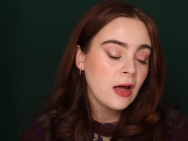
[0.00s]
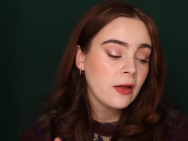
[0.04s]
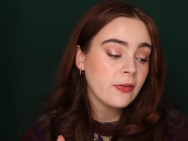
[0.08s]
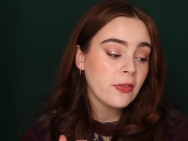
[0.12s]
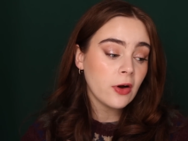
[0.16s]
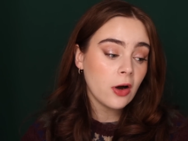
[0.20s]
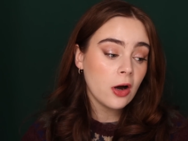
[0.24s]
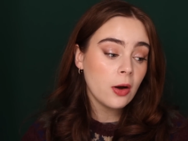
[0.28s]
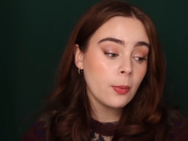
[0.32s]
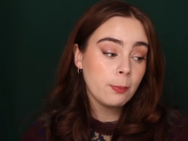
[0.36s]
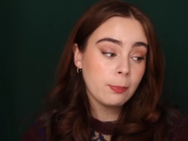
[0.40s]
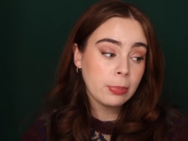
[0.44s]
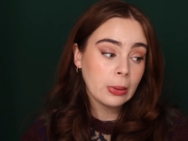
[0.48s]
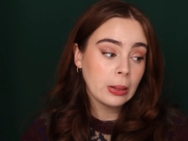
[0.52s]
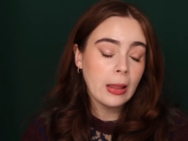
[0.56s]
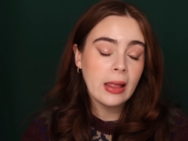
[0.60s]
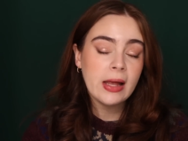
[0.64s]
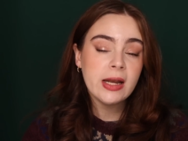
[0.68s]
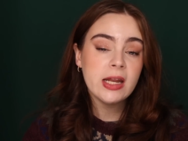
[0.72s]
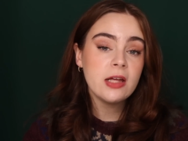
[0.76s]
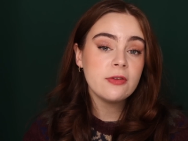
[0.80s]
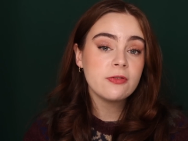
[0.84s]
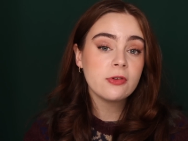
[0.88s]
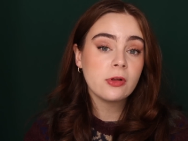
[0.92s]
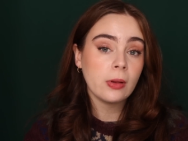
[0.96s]
There are
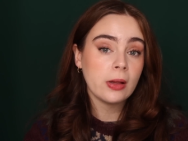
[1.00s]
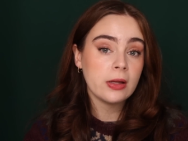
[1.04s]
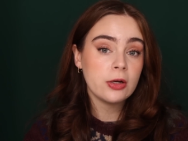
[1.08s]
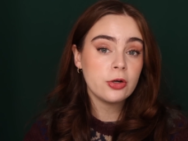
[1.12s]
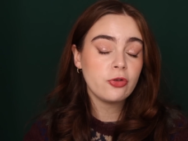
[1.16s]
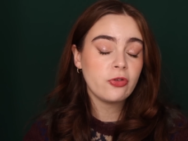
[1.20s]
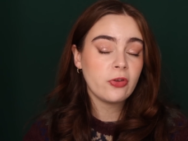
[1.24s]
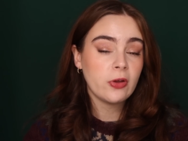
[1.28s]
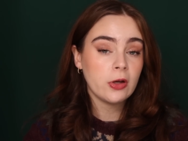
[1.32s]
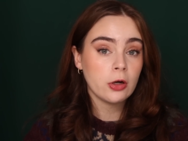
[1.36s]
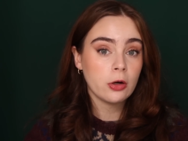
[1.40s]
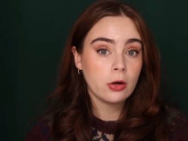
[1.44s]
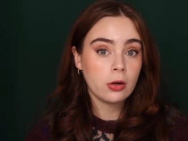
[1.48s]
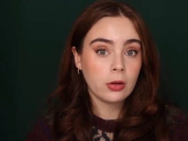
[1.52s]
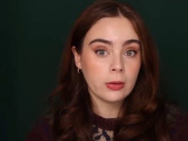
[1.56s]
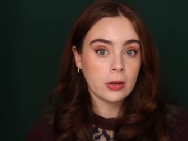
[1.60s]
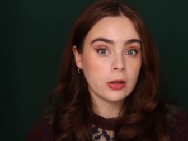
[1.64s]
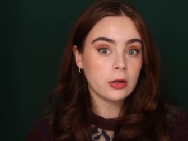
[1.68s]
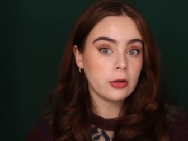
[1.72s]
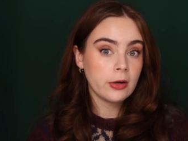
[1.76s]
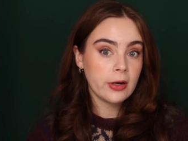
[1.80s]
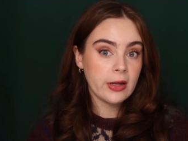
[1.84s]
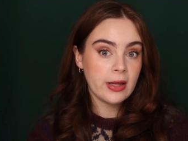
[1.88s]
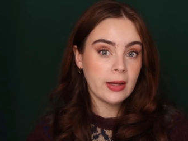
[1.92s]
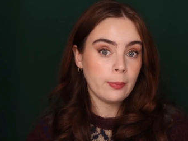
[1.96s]
plenty of glitters that are
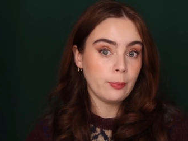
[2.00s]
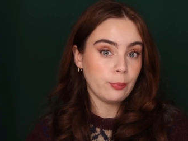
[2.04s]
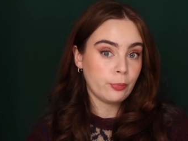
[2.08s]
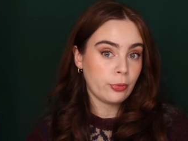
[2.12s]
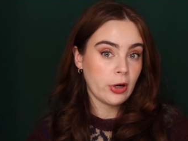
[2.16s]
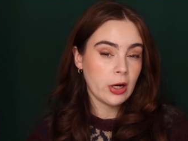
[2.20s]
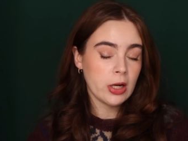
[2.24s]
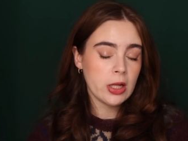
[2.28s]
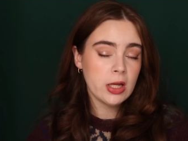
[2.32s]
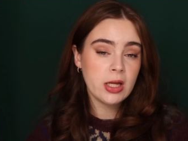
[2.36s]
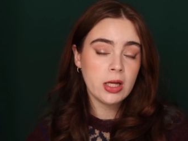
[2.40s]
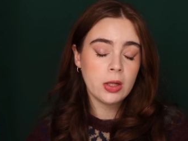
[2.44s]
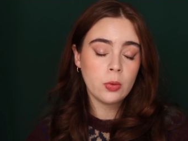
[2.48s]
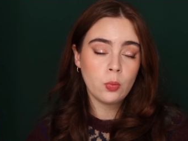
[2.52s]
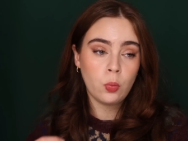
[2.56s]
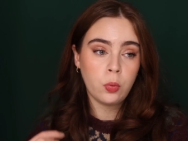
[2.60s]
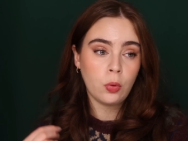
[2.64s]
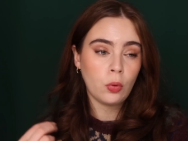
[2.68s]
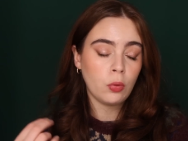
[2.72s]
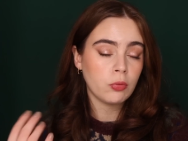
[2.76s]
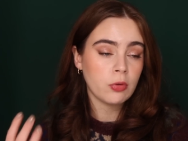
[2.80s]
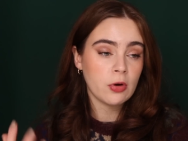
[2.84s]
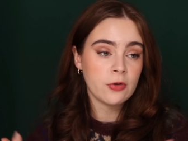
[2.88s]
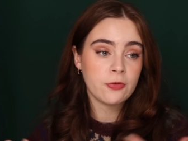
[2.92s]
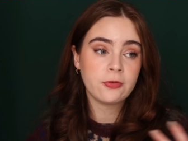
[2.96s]
glittery and pretty and
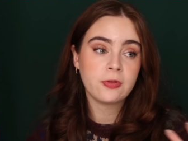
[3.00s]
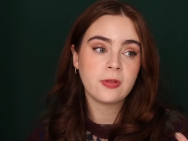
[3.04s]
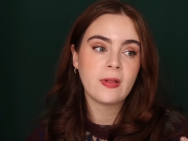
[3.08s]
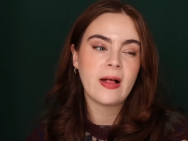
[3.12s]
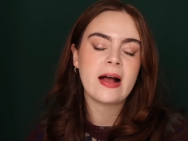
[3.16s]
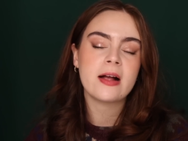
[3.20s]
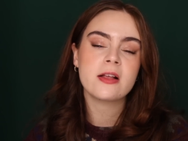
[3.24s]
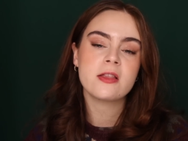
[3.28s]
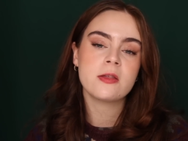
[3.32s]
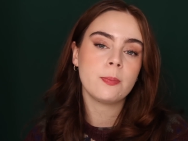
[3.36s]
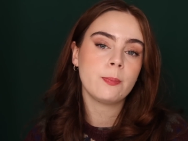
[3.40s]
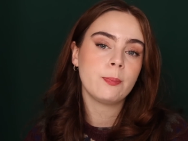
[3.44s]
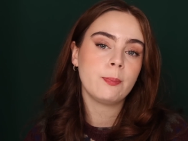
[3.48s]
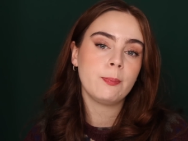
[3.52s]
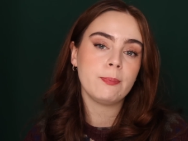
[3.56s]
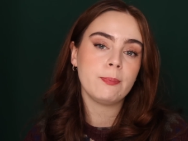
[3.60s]
will reflect